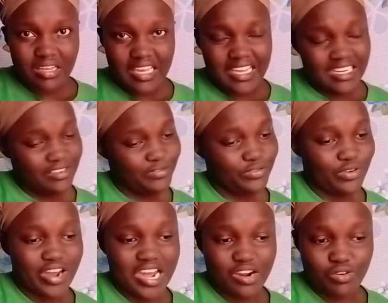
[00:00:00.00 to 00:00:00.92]
And if
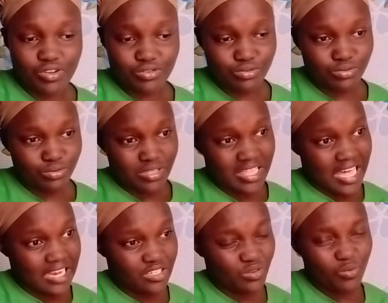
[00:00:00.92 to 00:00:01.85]
you are going to do
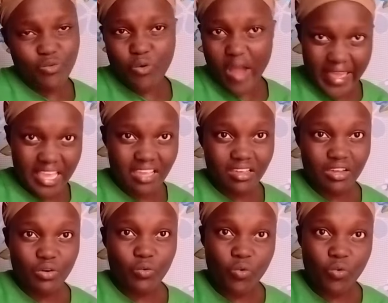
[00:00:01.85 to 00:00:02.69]
that, why?